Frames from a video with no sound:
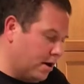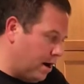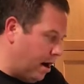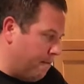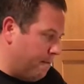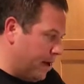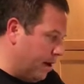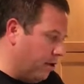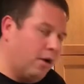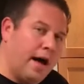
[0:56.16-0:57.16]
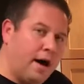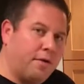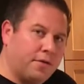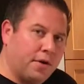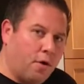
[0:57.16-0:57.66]
our meal
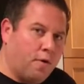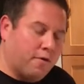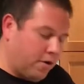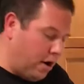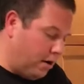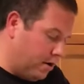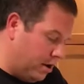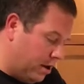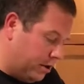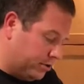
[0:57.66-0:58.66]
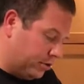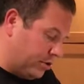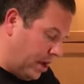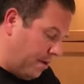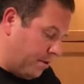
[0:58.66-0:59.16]
healthier overall. So
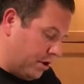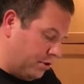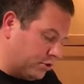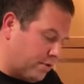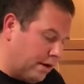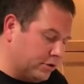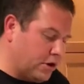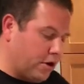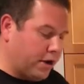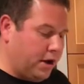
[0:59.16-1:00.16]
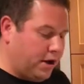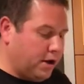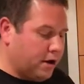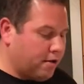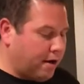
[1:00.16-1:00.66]
today we're going to use ground turkey.
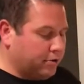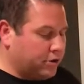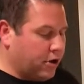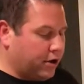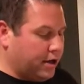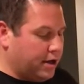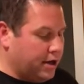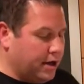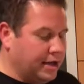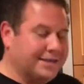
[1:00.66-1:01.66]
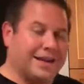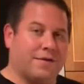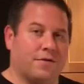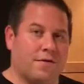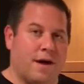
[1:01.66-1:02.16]
Ground turkey instead
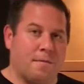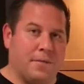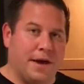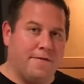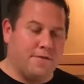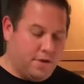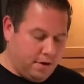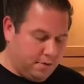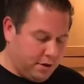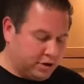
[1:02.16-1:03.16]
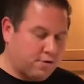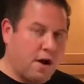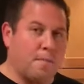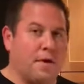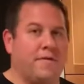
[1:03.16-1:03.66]
of ground beef, because
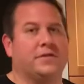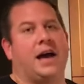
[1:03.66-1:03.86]
ground beef is